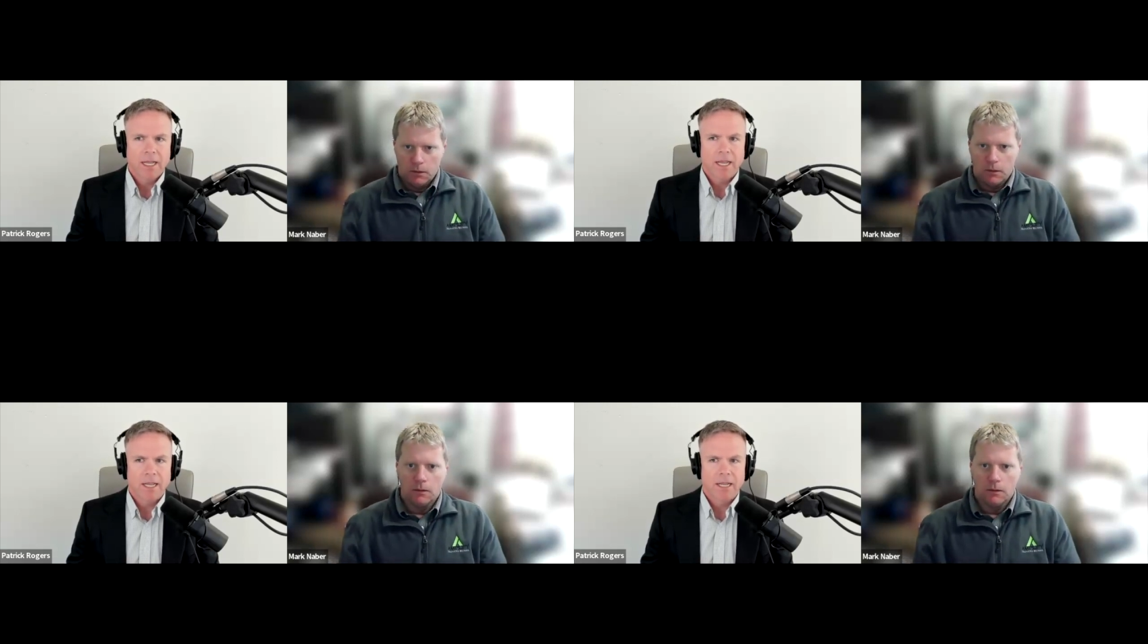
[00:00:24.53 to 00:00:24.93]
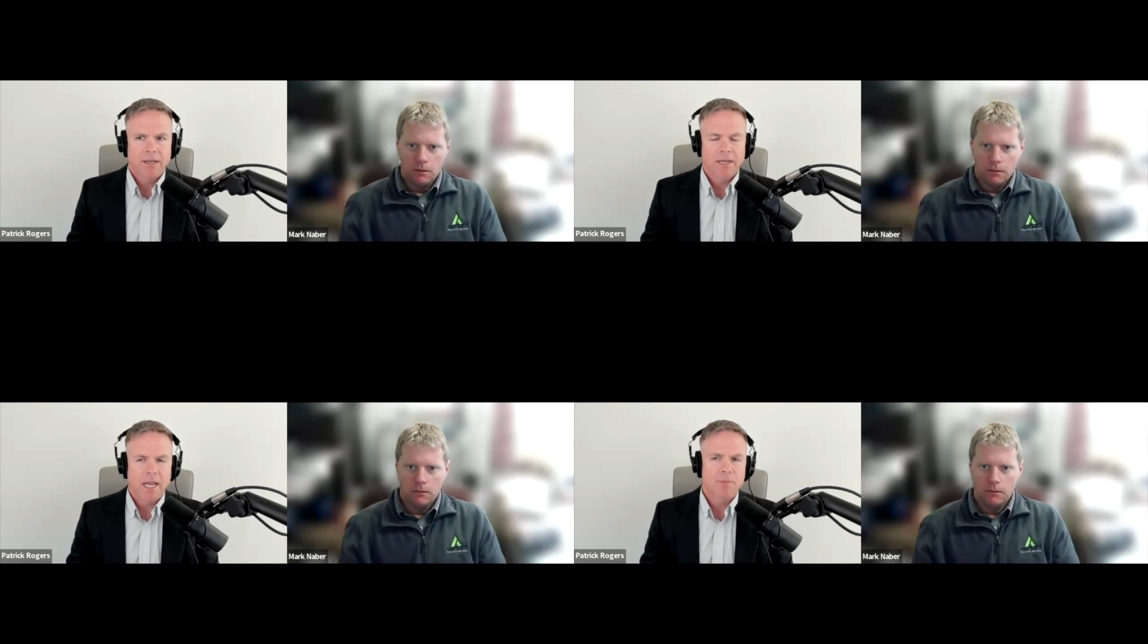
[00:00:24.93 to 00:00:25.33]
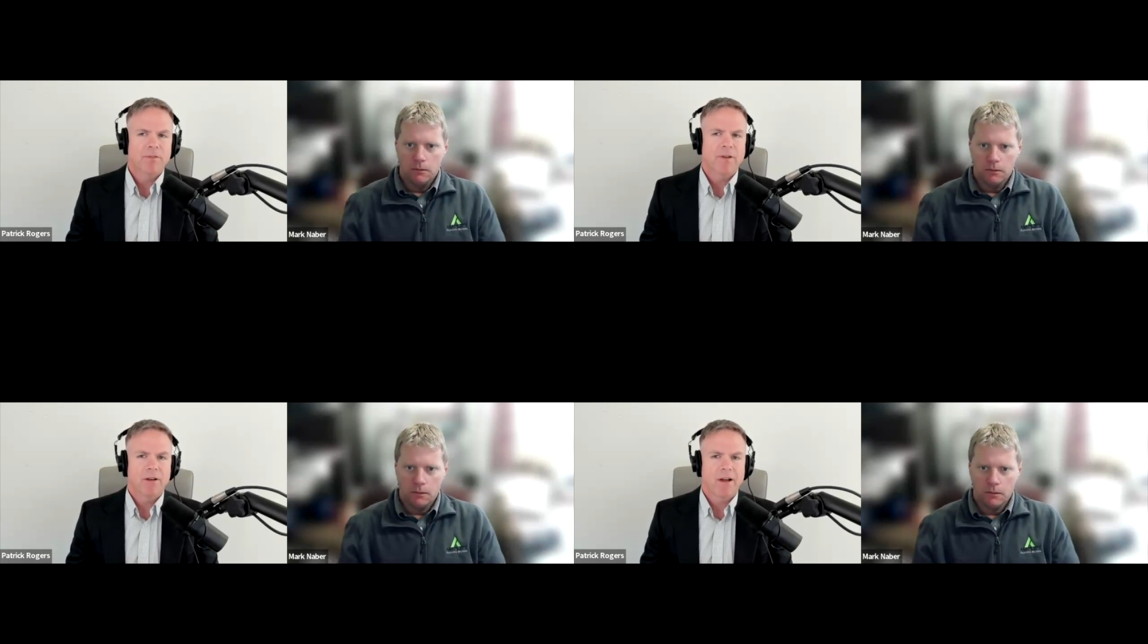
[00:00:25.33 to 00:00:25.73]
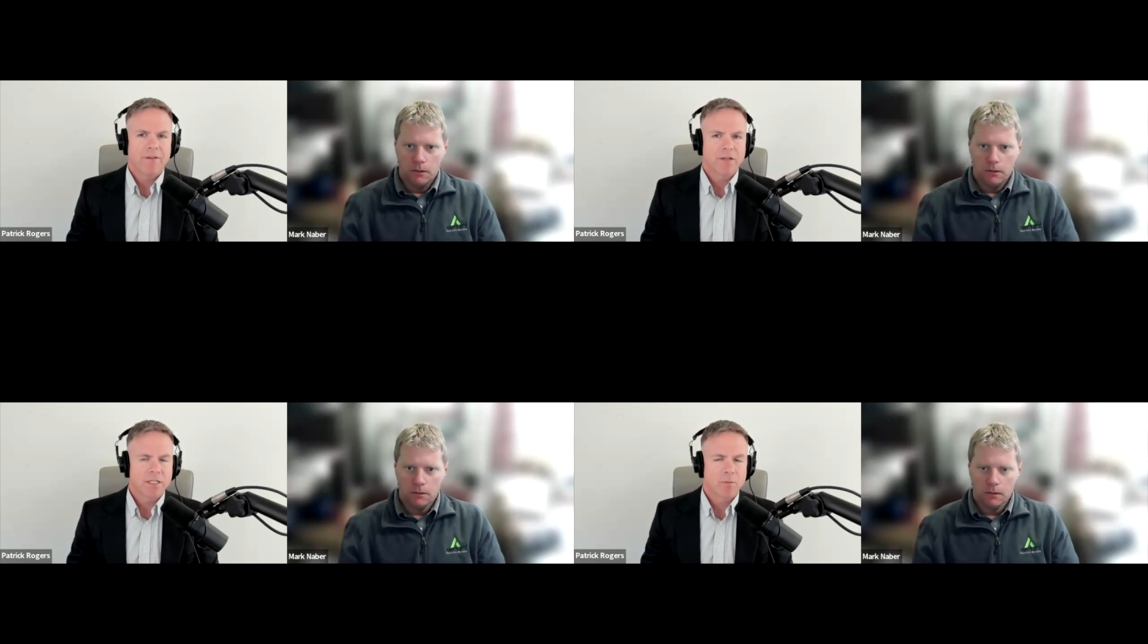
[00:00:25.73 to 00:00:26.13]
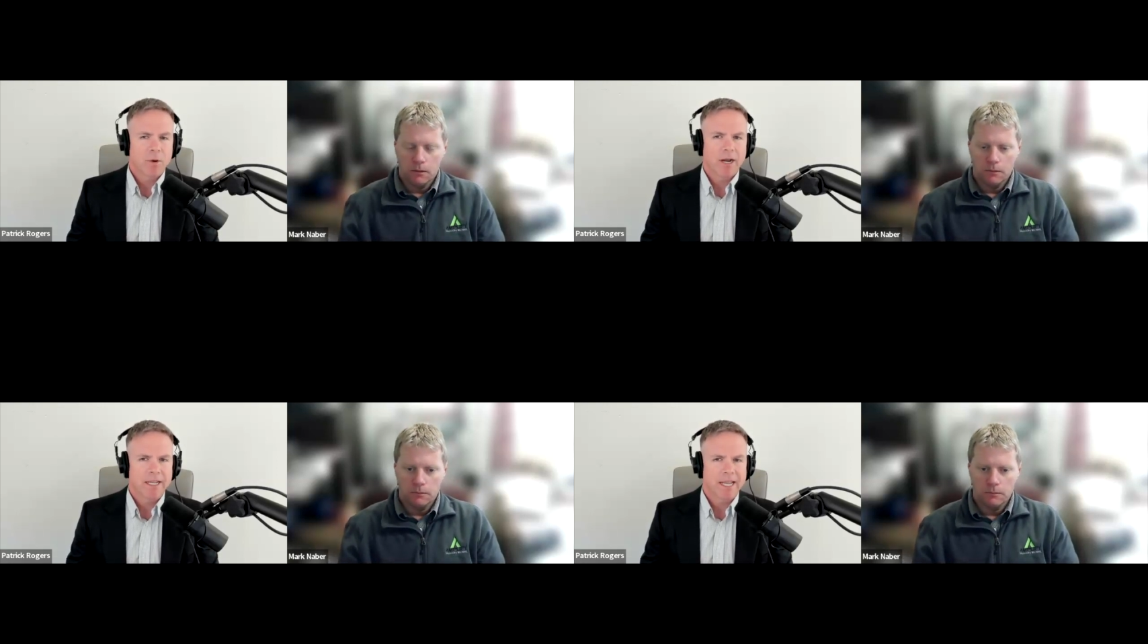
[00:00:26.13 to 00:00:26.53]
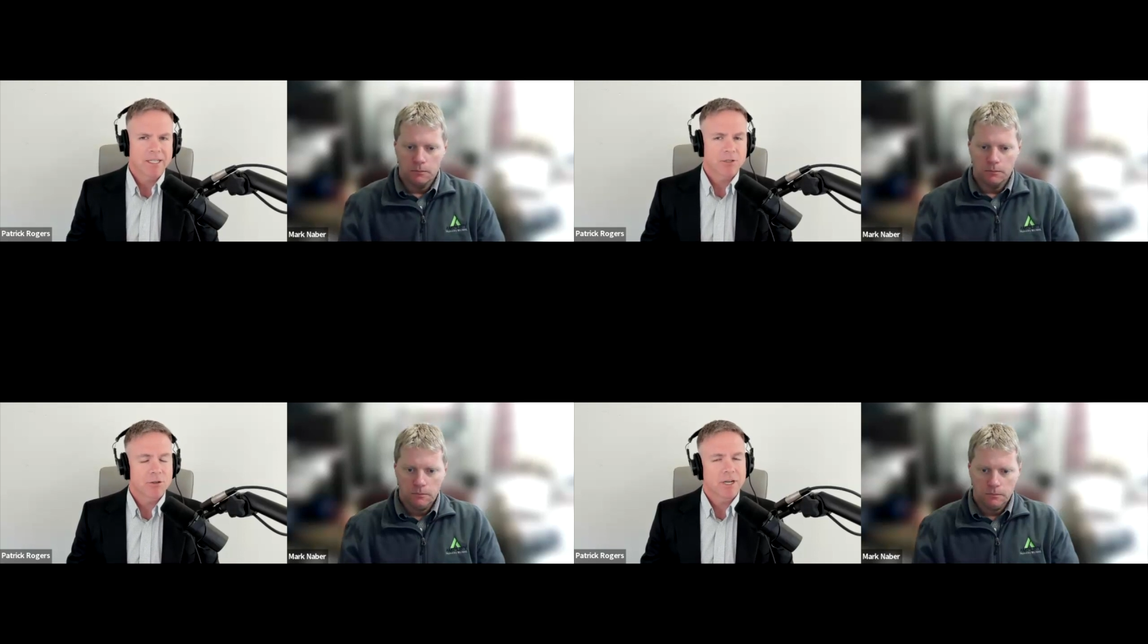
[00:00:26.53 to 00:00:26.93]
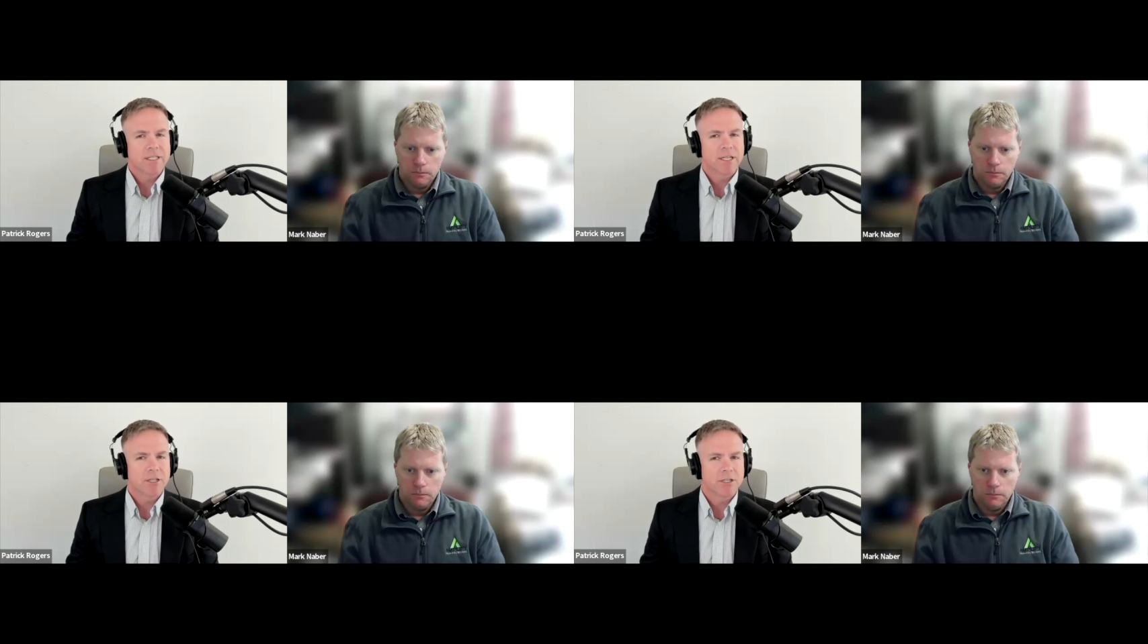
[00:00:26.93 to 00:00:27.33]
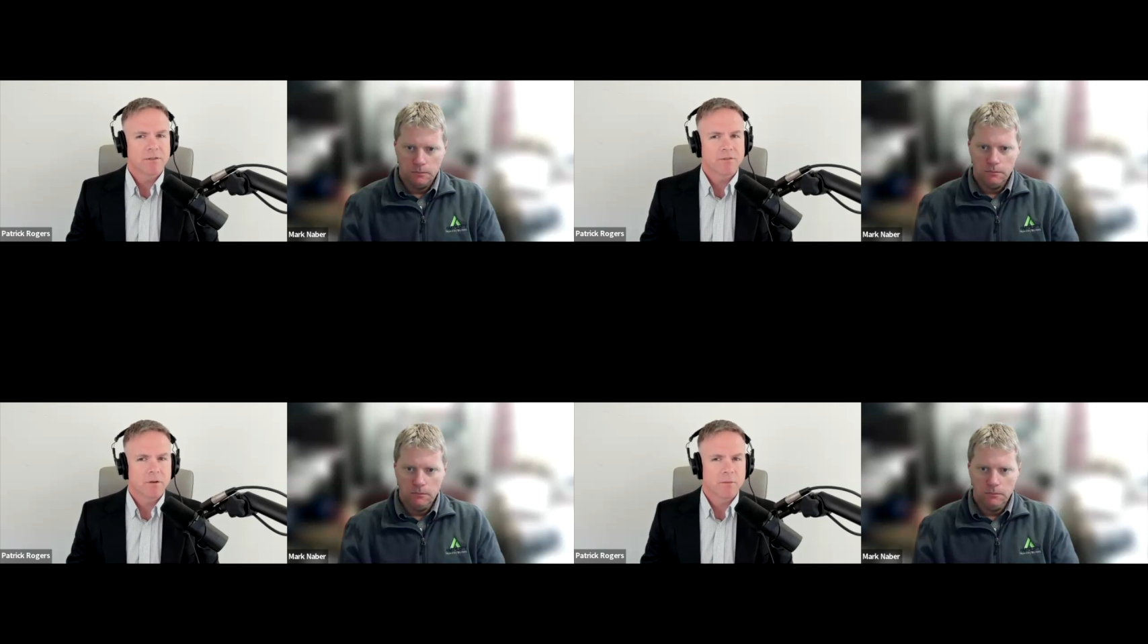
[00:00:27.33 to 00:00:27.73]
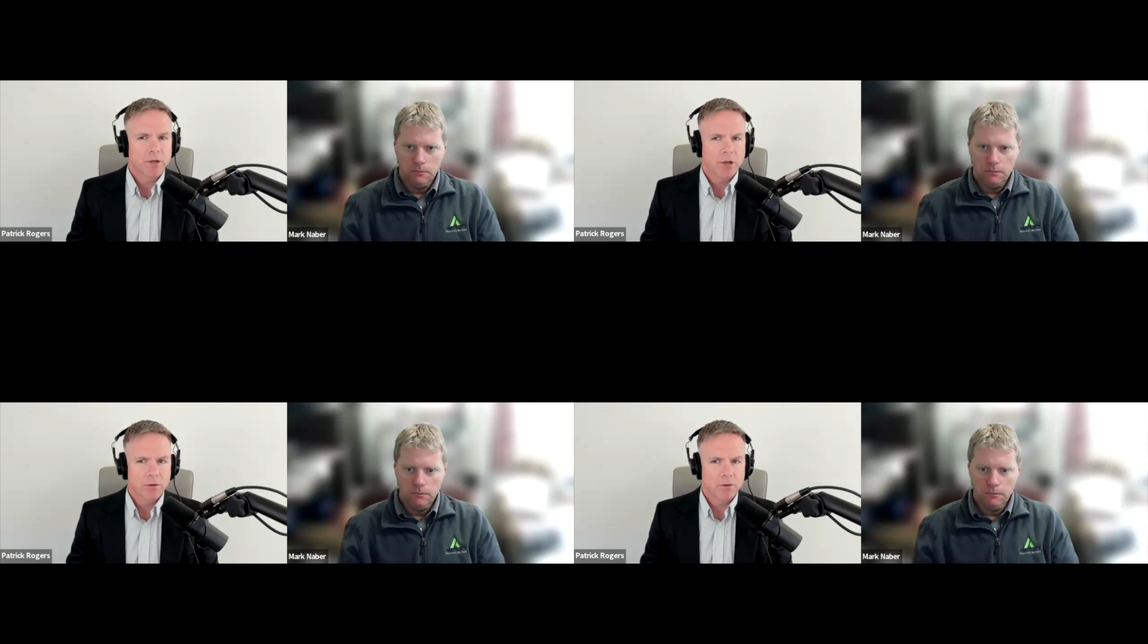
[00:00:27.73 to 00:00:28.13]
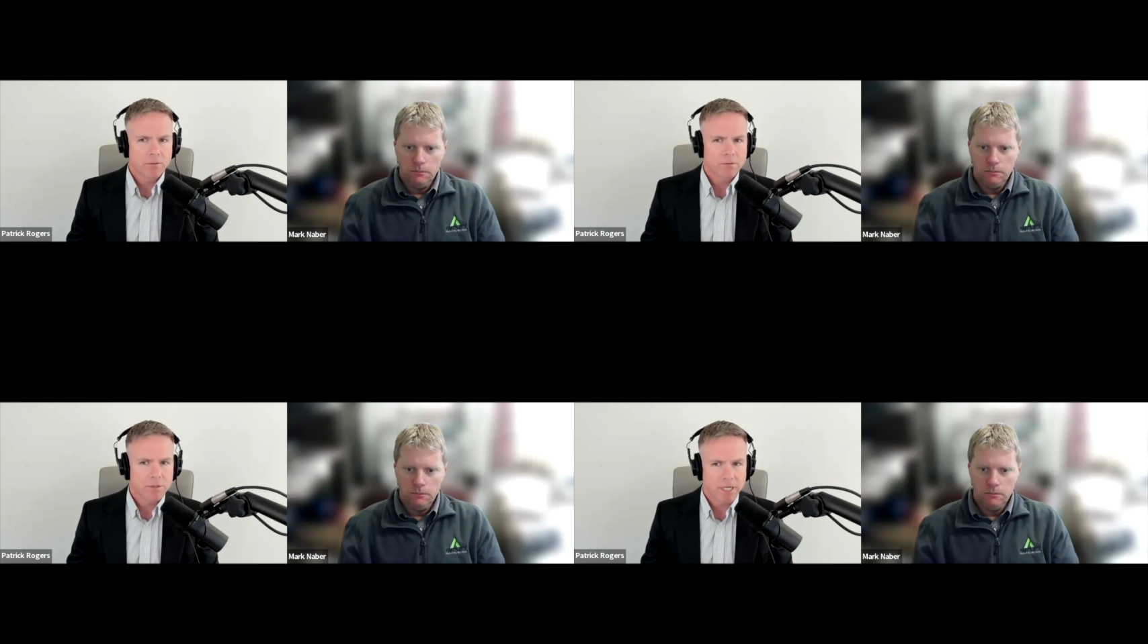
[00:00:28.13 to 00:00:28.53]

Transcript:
Speaker 1: And Amplify Graphics and Branding has transitioned from a no